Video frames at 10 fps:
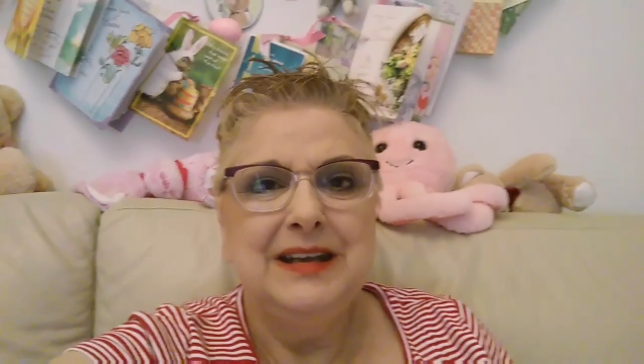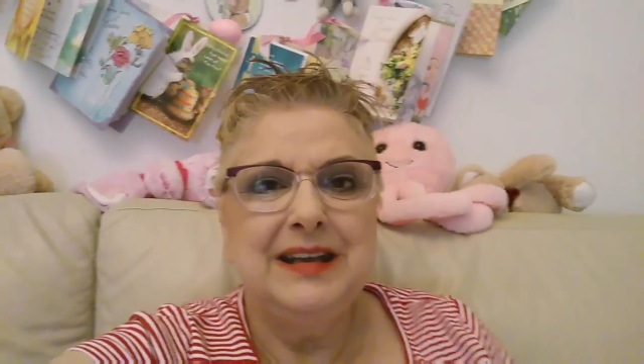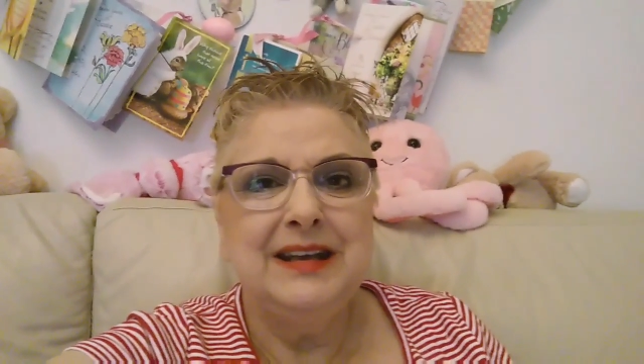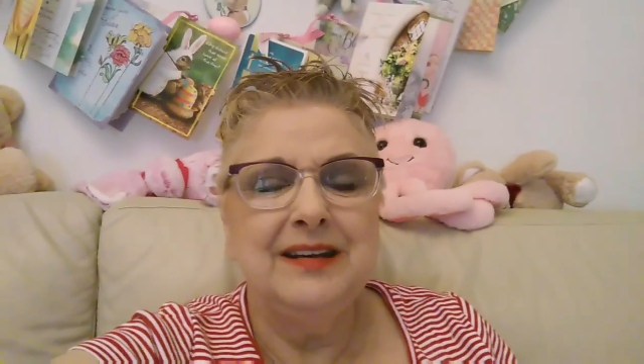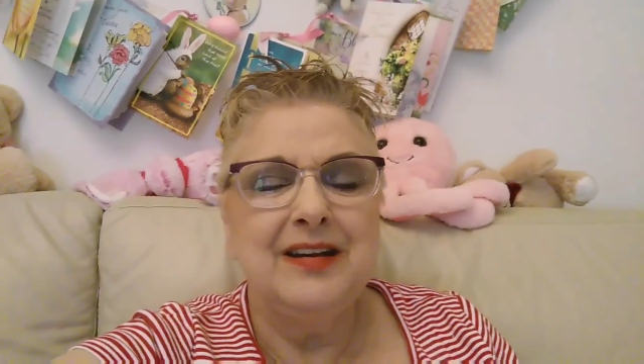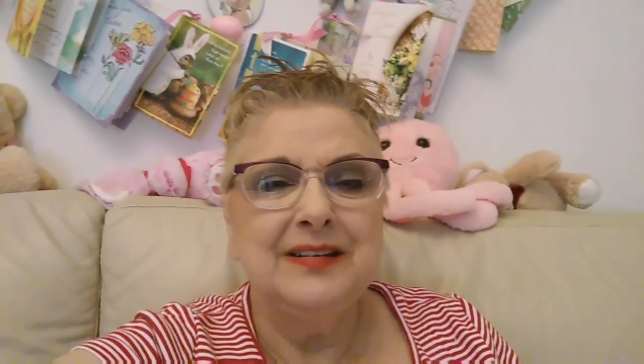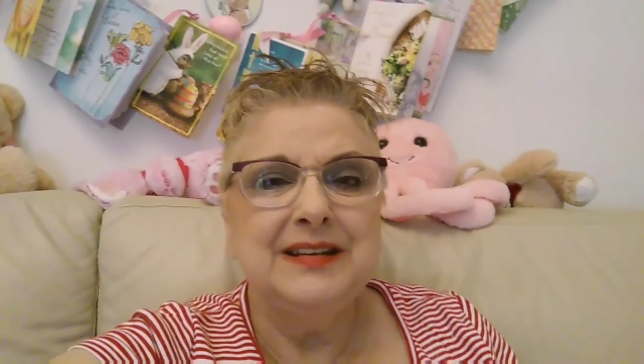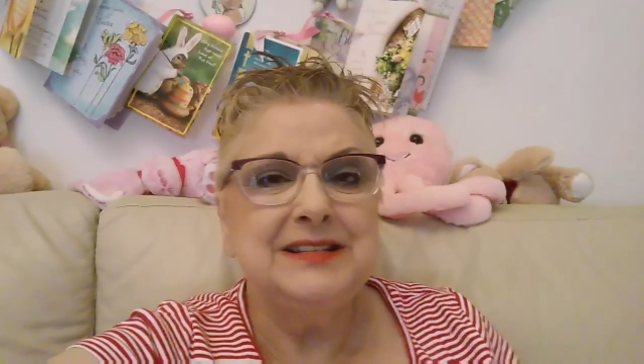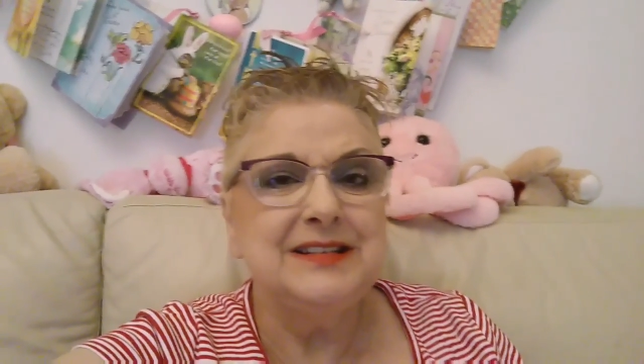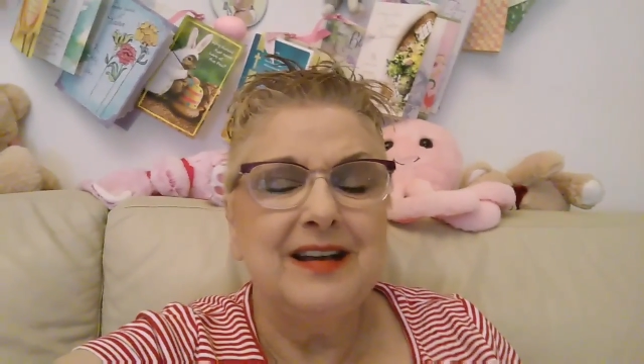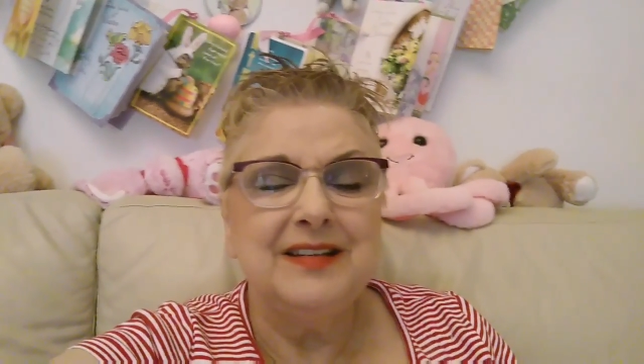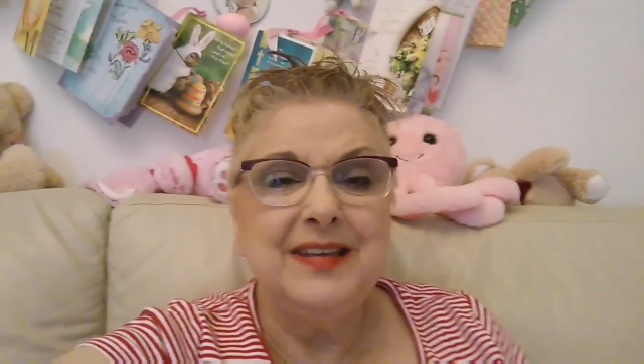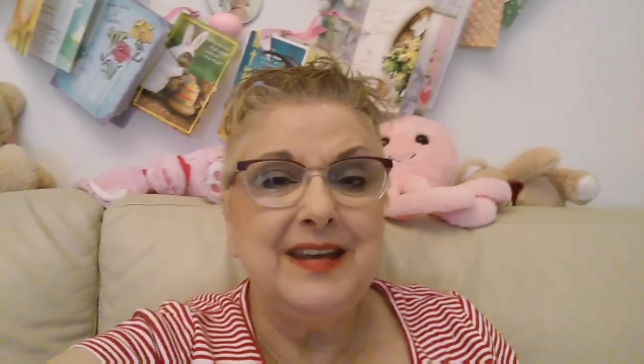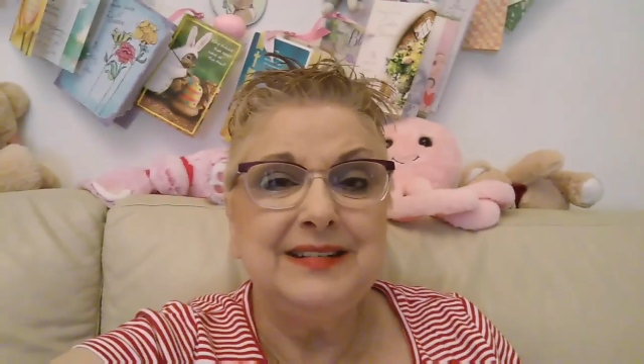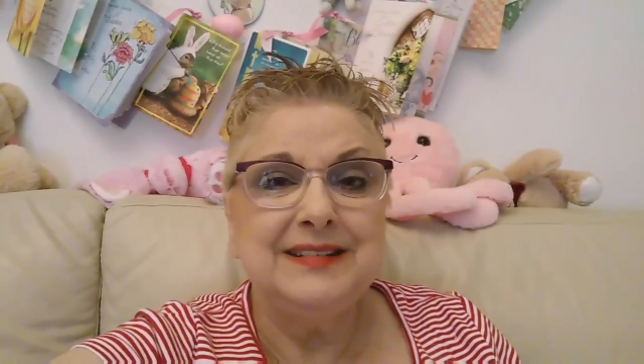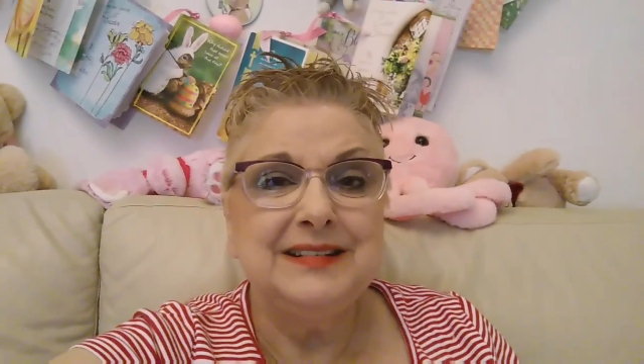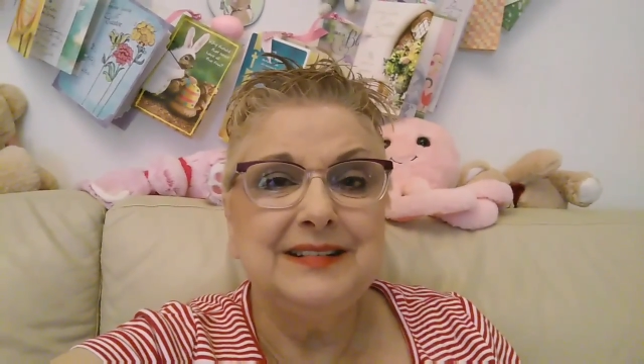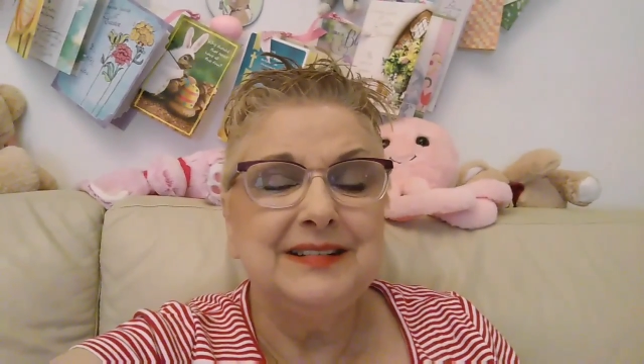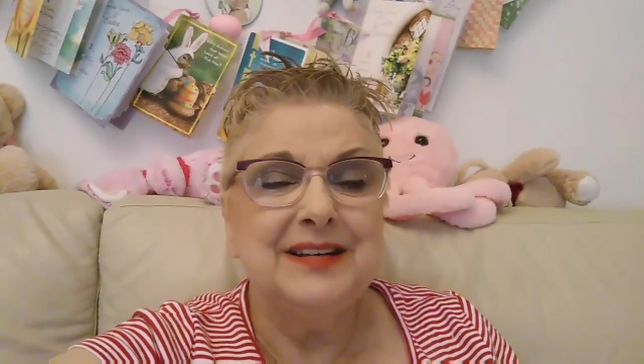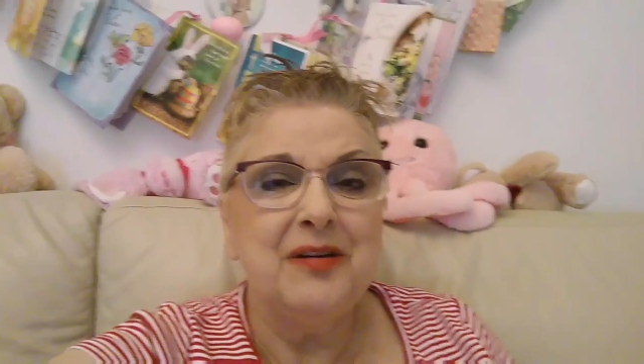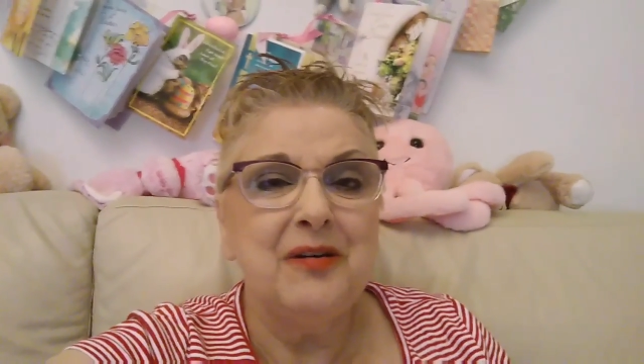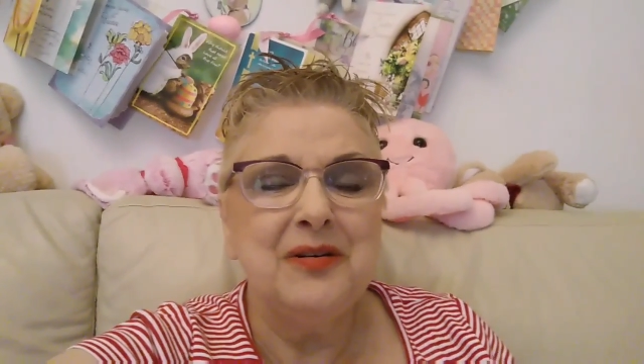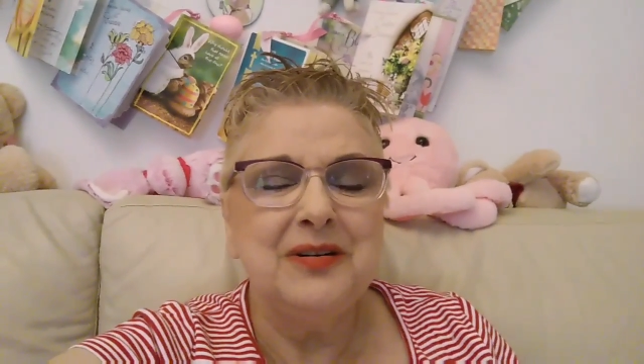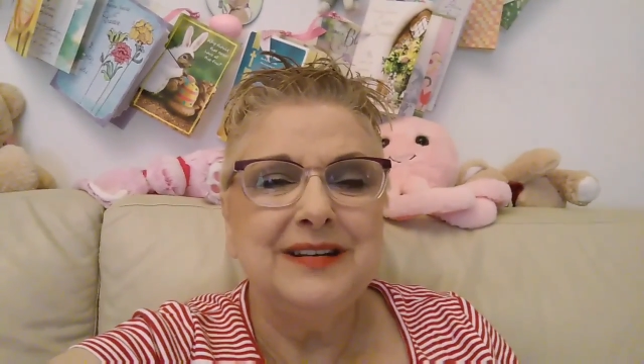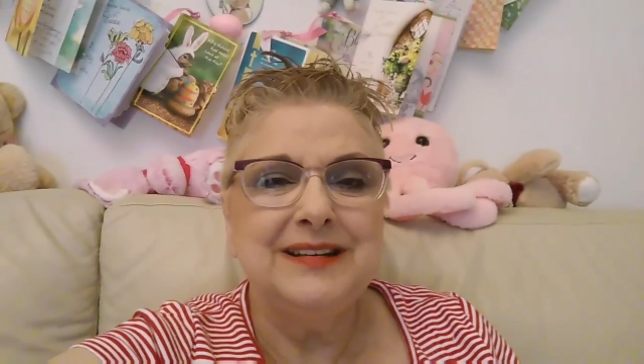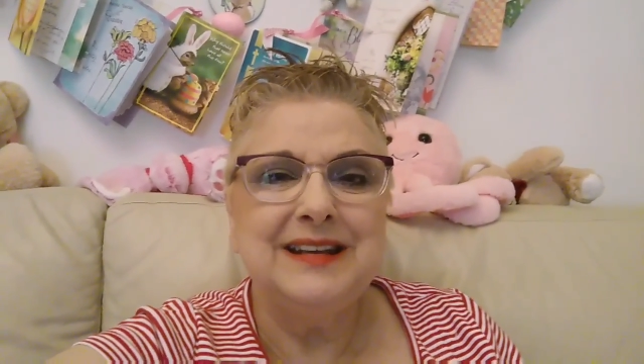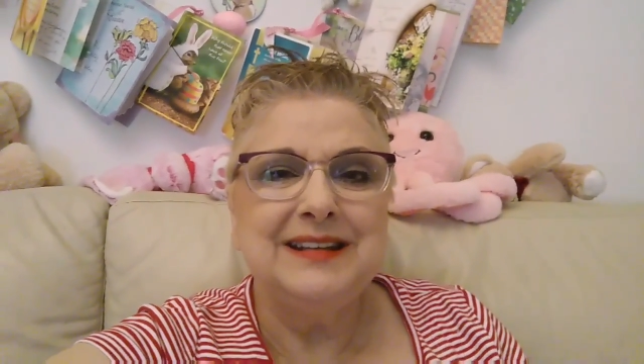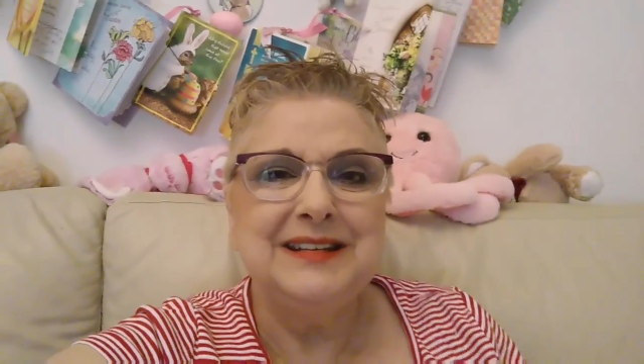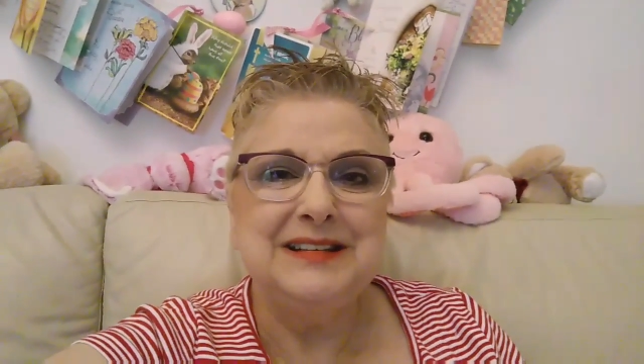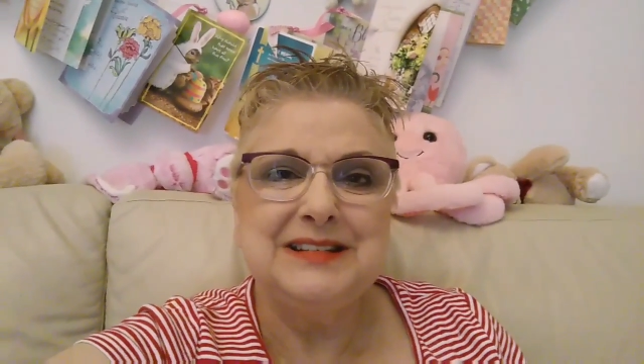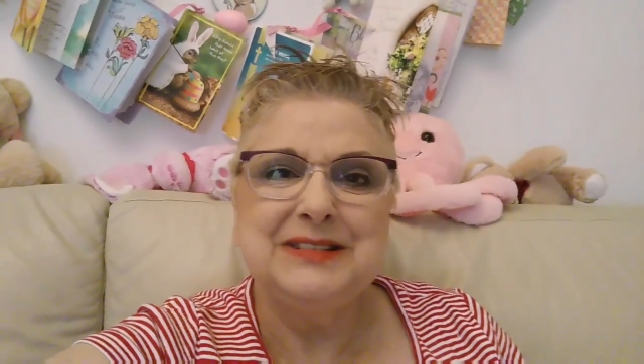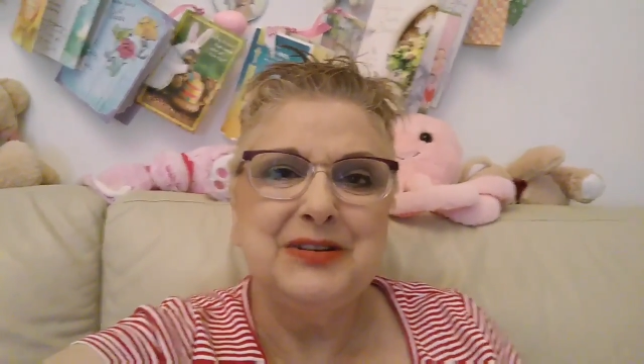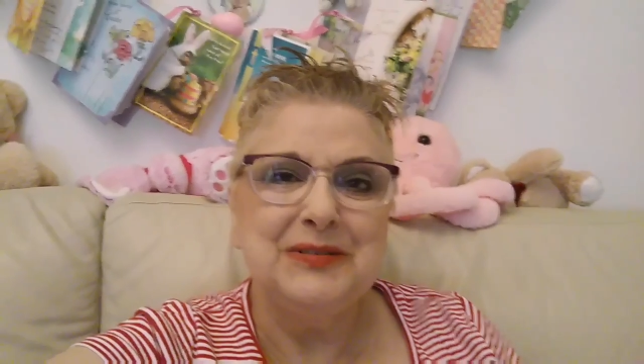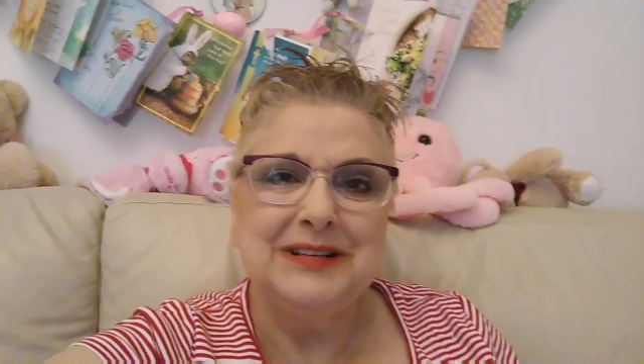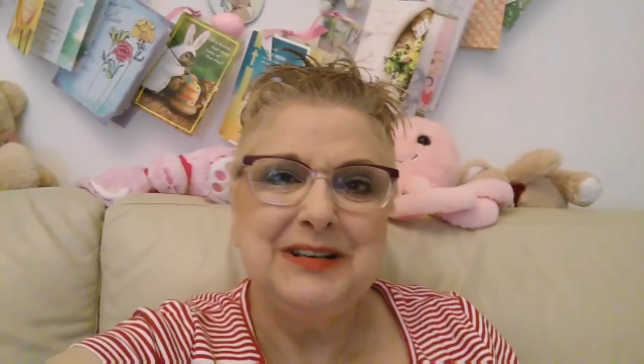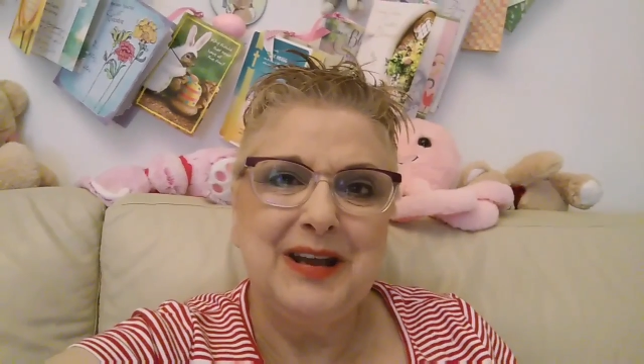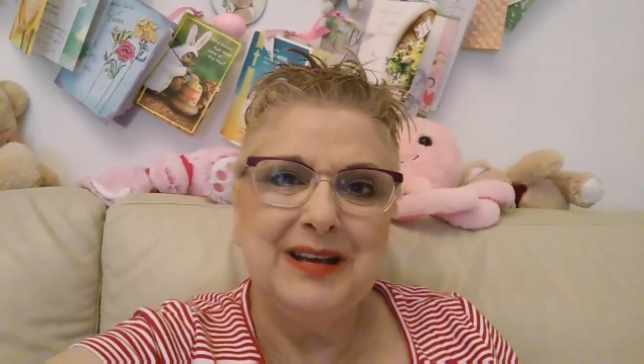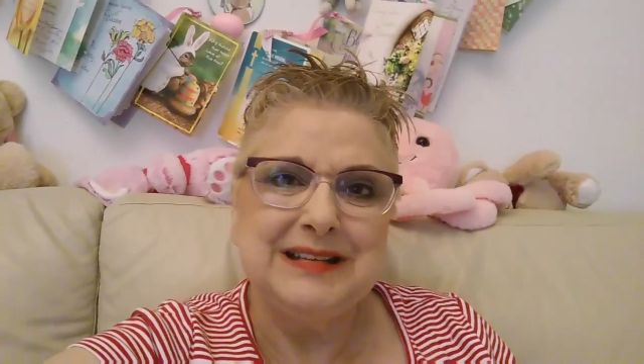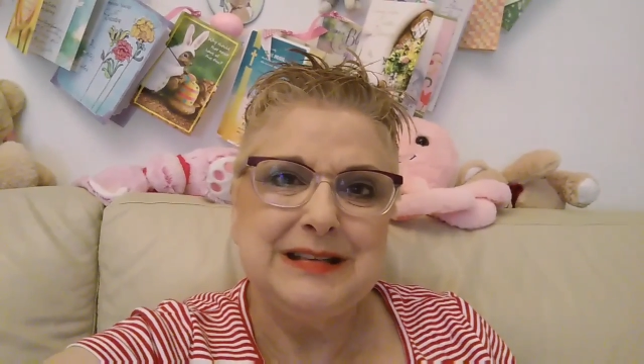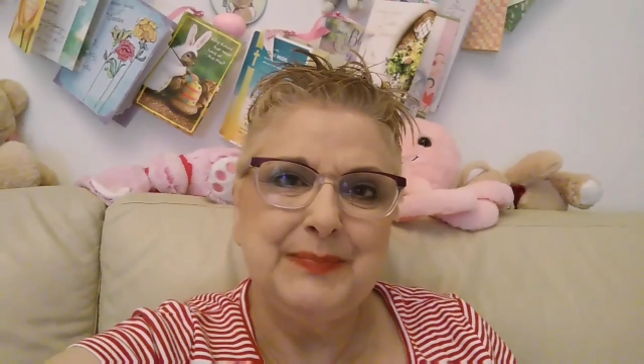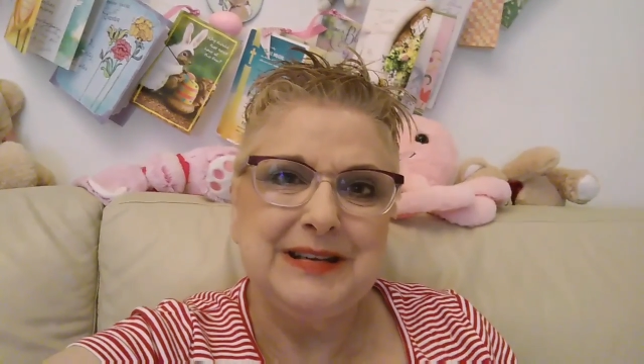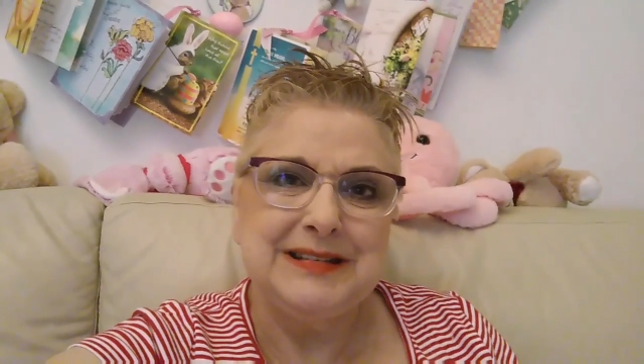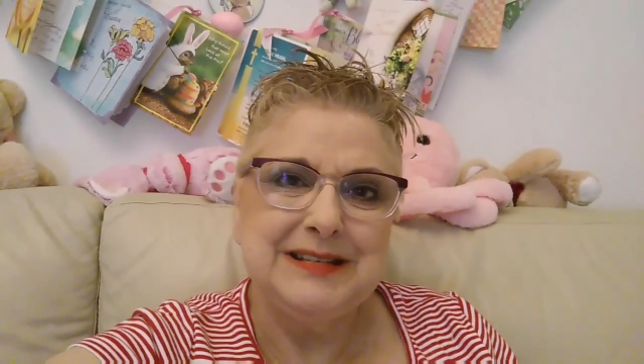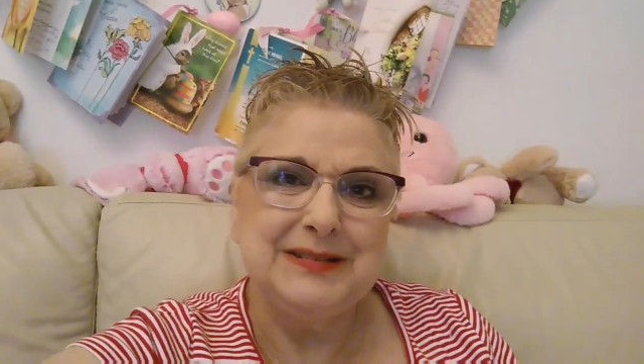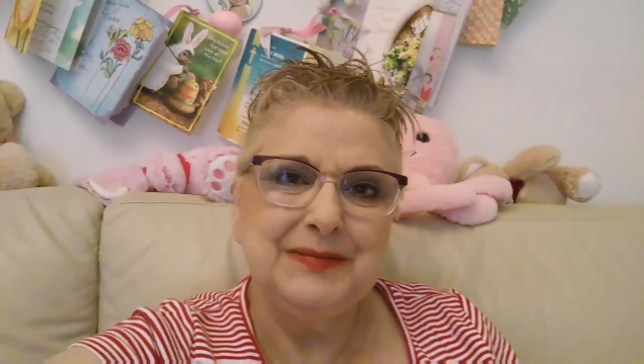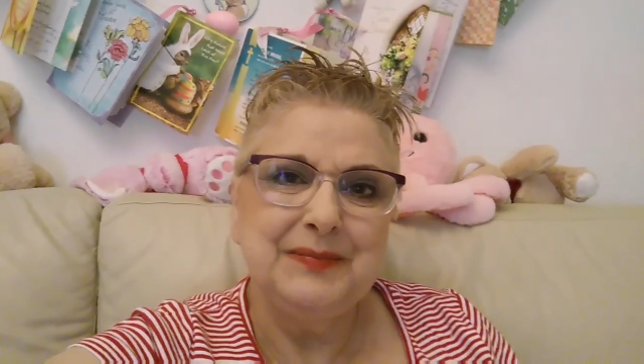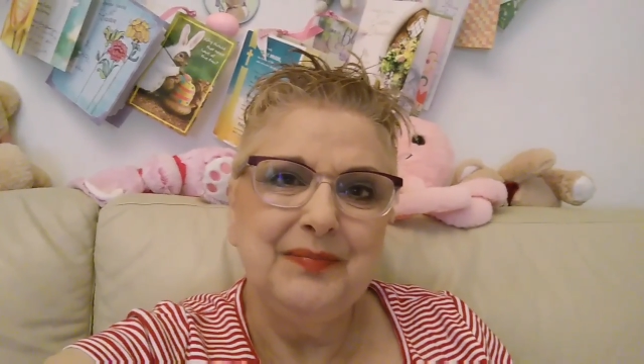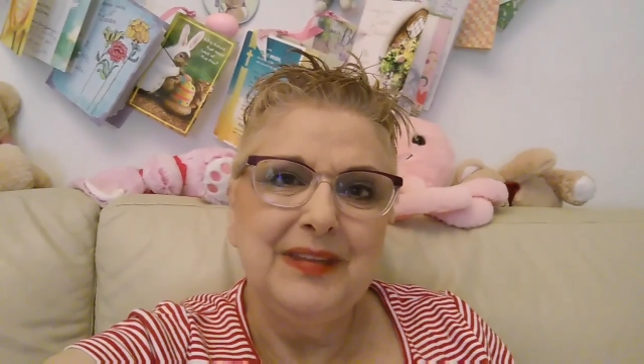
And uh, it's not that hard and it's certainly not expensive.